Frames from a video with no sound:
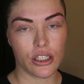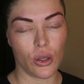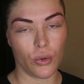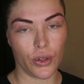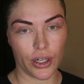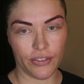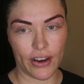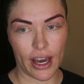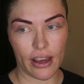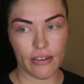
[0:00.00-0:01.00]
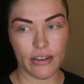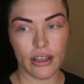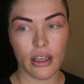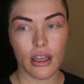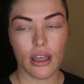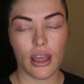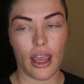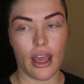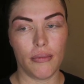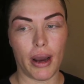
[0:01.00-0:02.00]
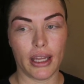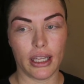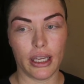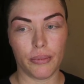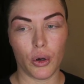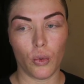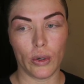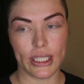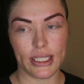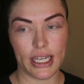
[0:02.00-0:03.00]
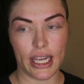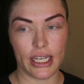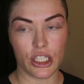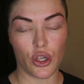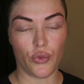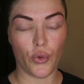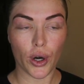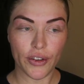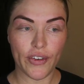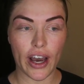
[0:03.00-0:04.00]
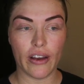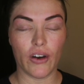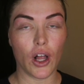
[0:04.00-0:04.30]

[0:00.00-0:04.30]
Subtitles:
So 35, and my lip was 10, so 45.